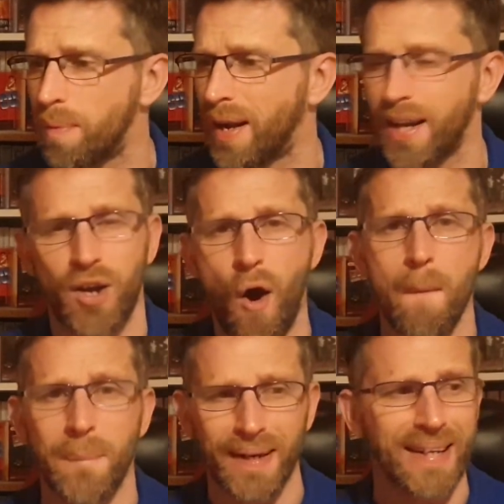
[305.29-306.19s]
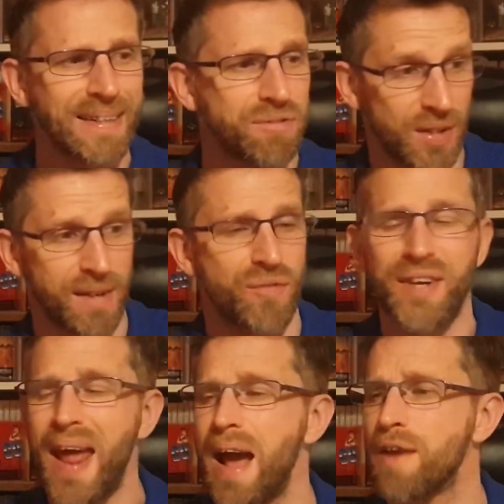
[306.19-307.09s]
And I can't believe,
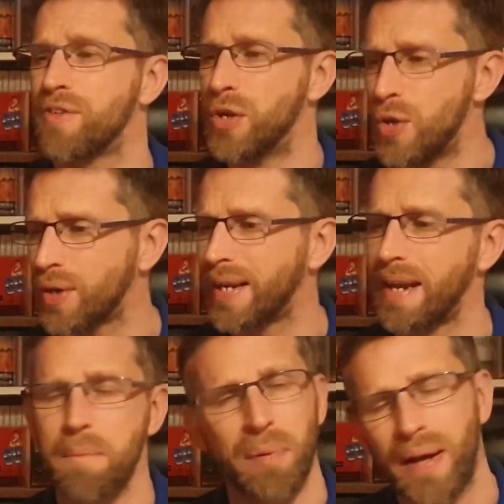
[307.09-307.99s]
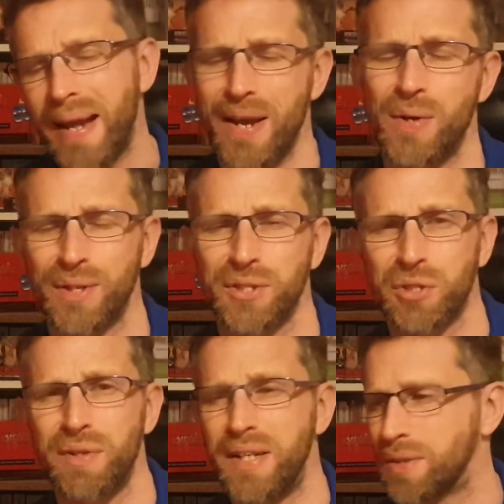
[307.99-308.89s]
even now, if you look at it and play it on the
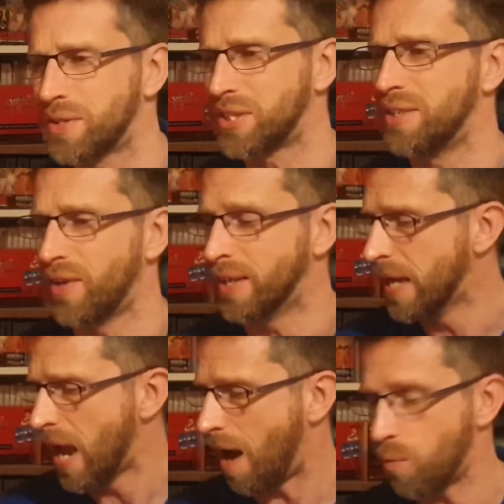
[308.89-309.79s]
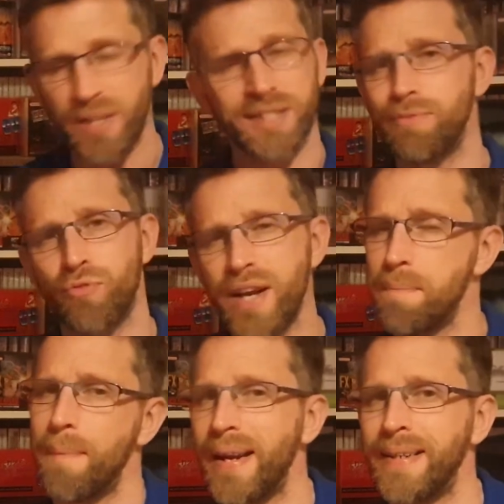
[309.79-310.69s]
screen or the TV, I wish they
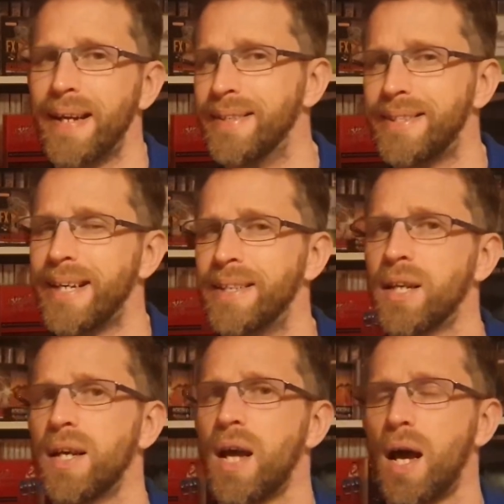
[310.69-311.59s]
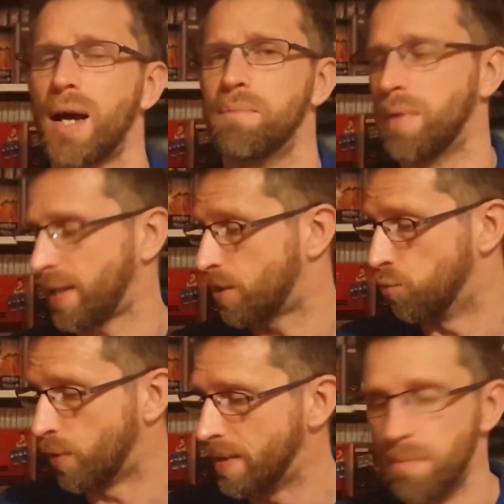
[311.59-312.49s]
remade it and did like a
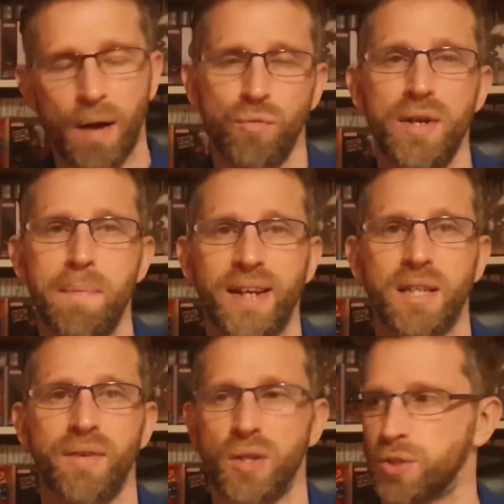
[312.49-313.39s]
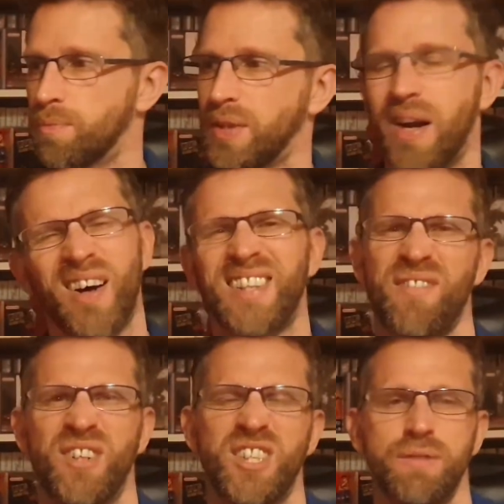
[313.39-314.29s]
remake of it or something, high
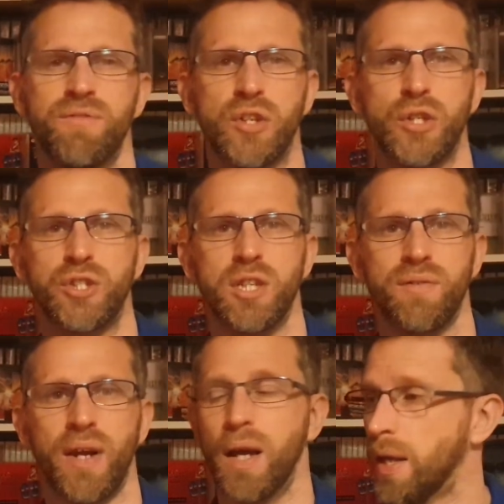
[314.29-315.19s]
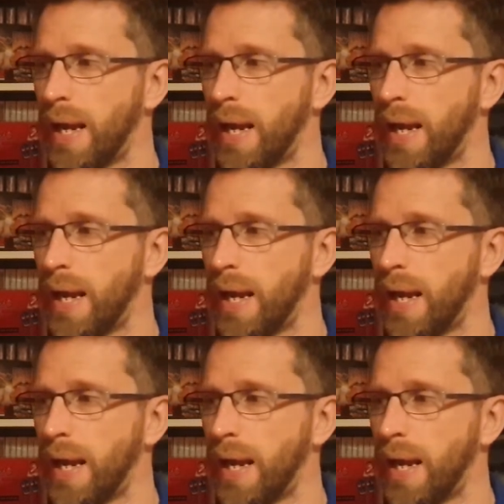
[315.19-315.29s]
definition version of it.